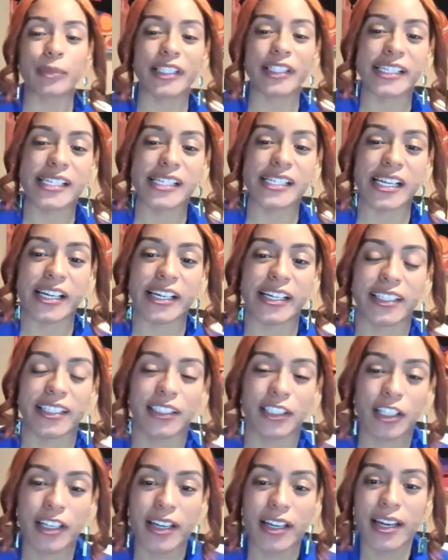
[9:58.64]
Melissa.
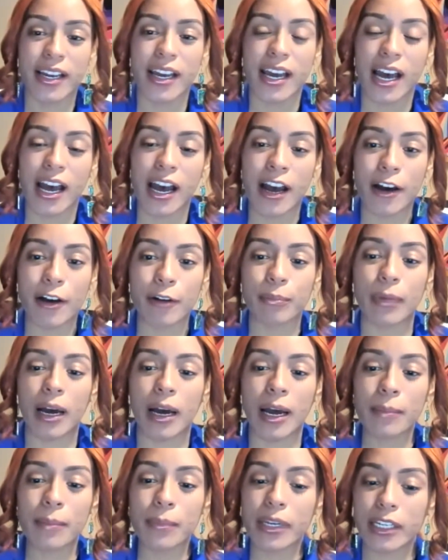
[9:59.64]

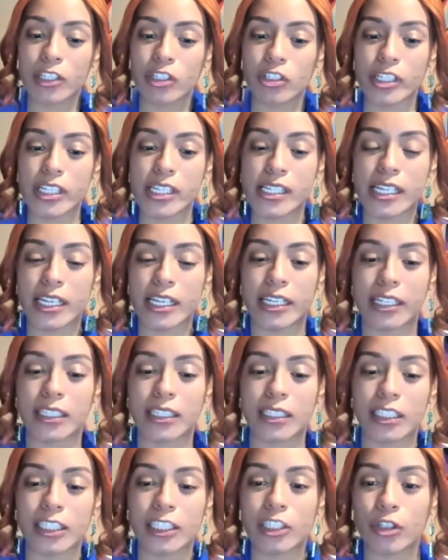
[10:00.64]
I'm interested,
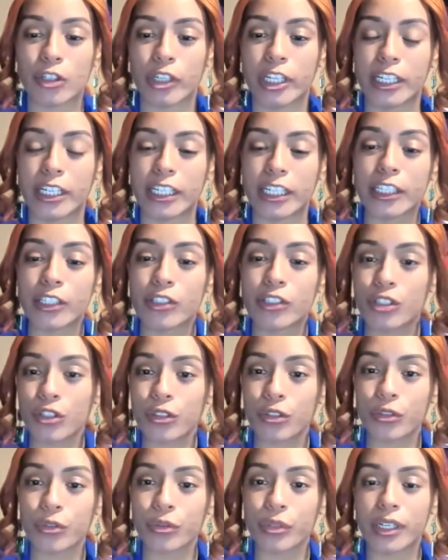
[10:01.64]
Katrina, could
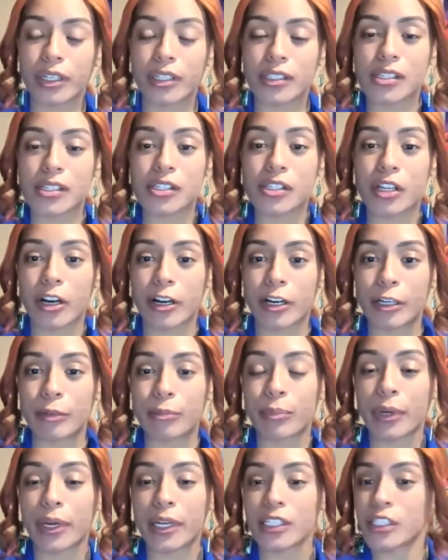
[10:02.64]
you start
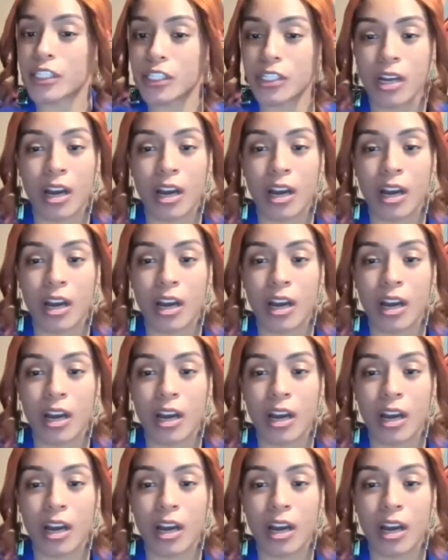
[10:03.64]
by just